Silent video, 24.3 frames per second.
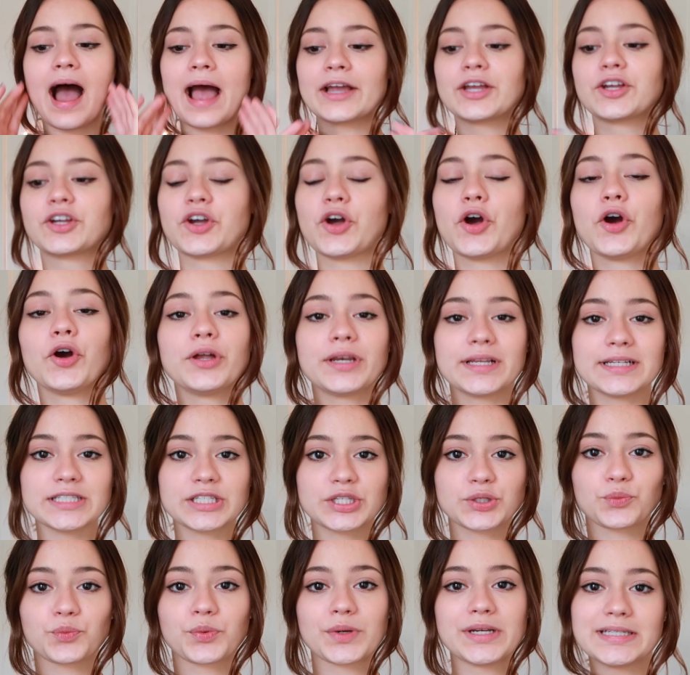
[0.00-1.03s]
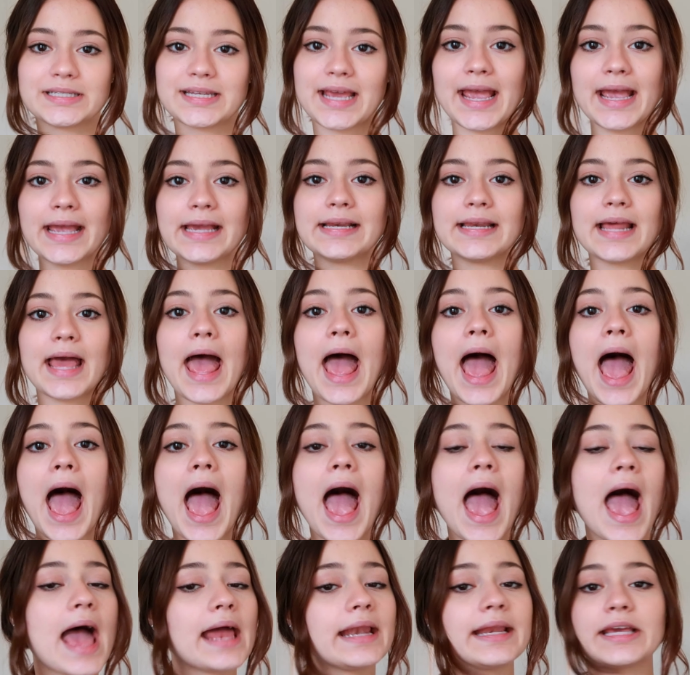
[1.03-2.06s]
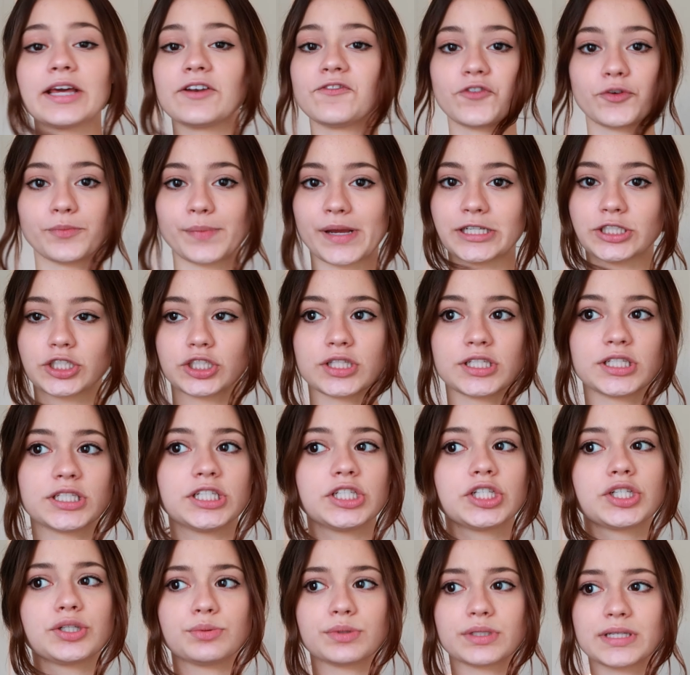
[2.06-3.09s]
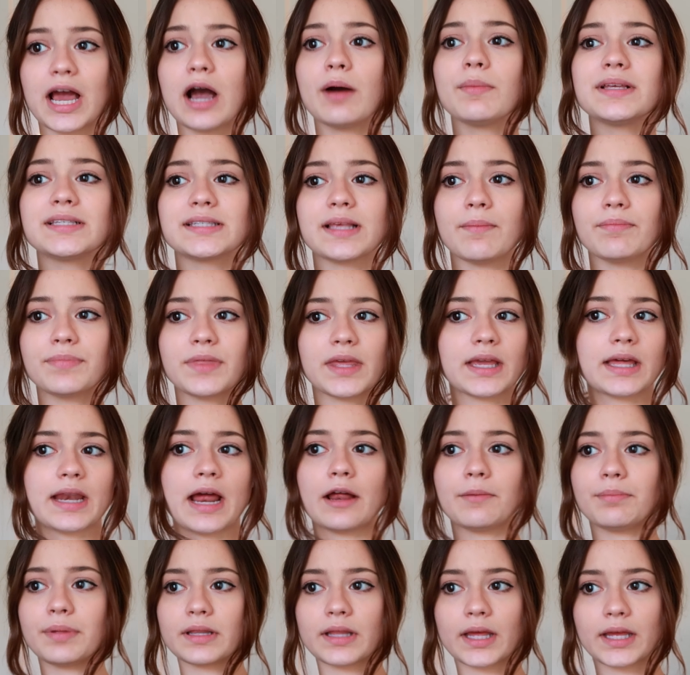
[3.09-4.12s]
I couldn't retain any information. The teacher would tell me something and I'd be